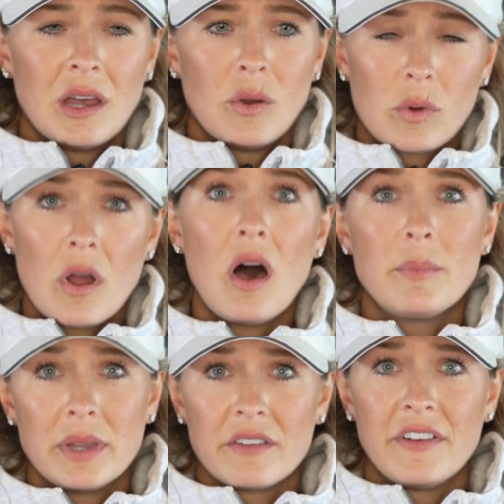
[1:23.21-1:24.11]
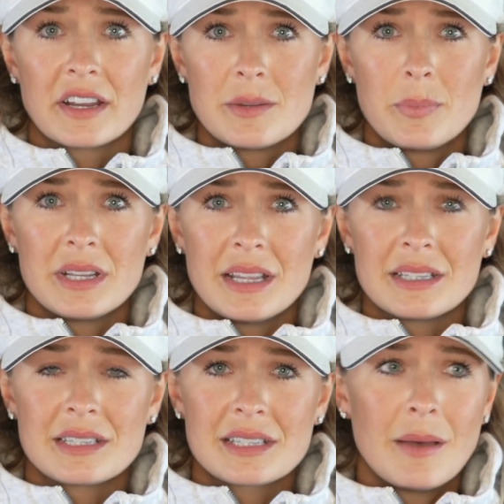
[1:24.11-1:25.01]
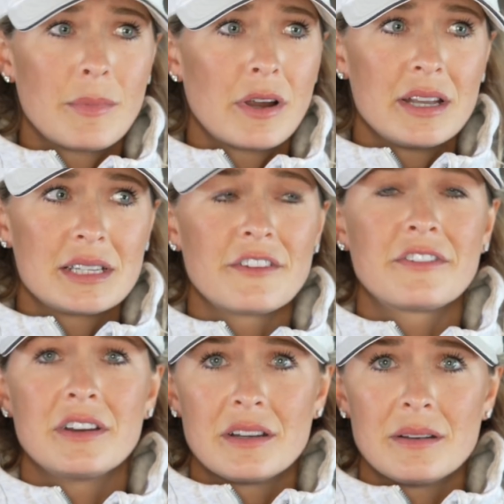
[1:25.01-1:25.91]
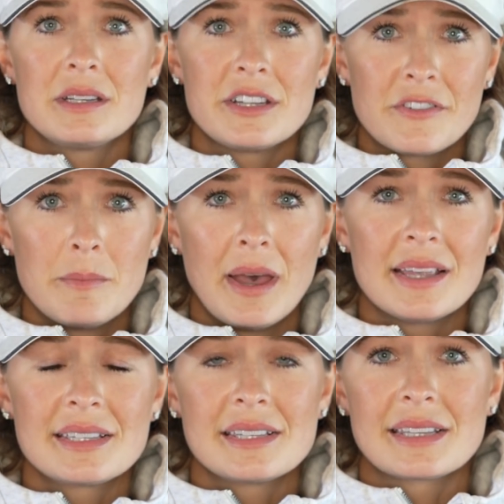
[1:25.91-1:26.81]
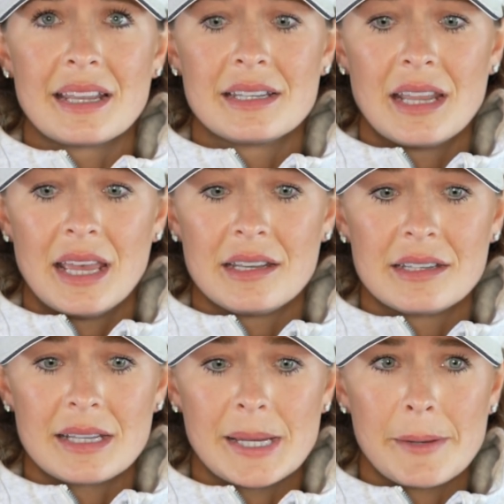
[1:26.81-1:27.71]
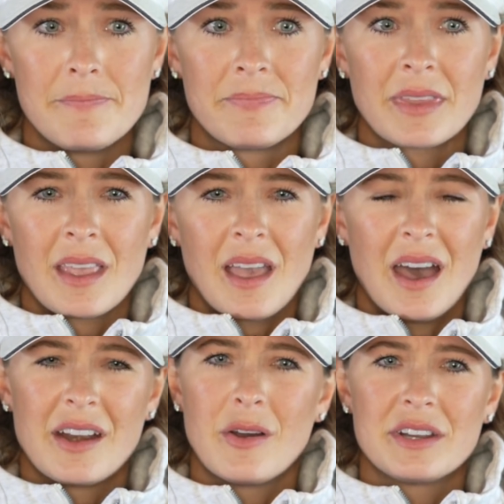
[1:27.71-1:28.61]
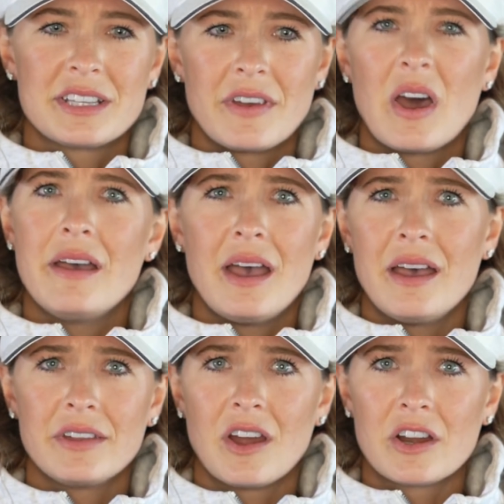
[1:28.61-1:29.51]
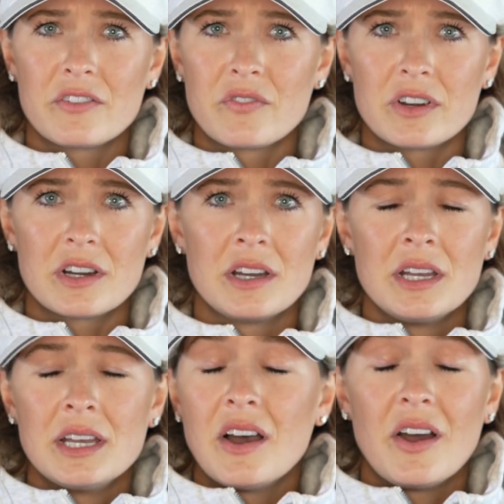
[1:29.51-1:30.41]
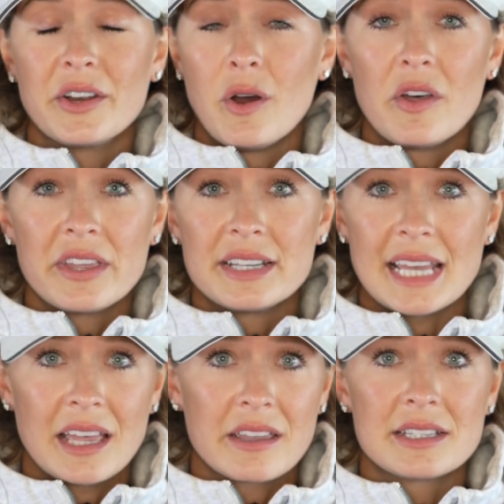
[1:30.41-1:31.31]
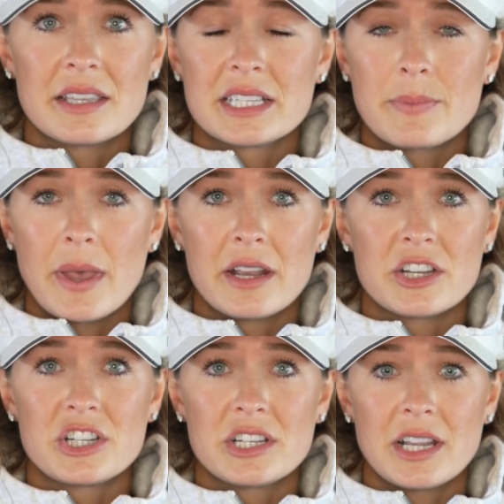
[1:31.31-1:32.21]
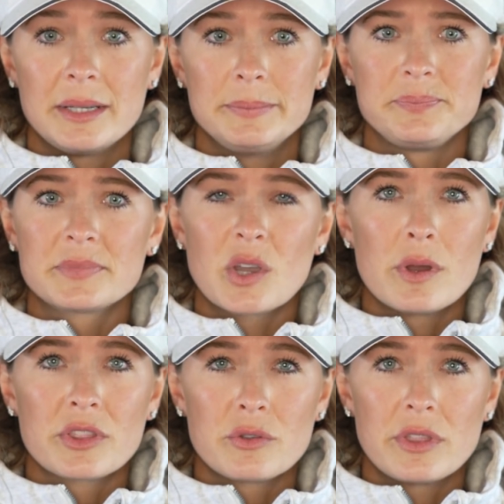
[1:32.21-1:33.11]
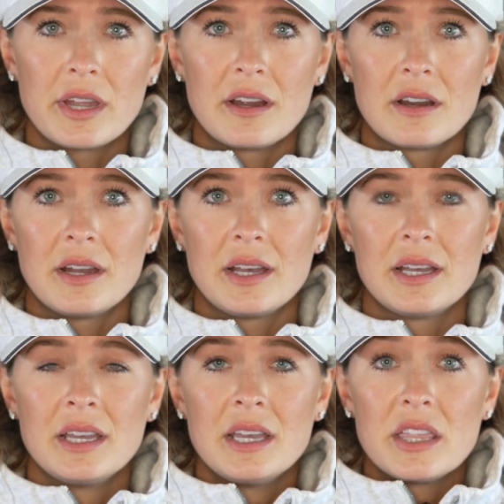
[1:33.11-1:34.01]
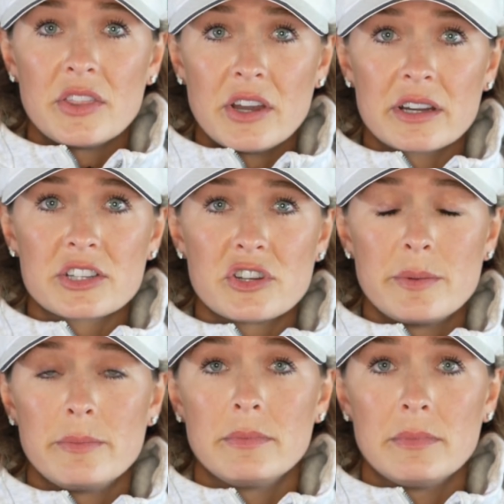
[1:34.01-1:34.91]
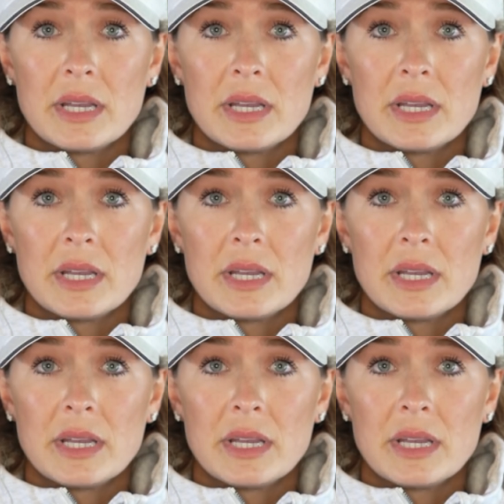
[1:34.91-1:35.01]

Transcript: we're all being affected, but some are at different masses and I don't know. I just have a heavy heart for all the Italians and the Spanish going through their extreme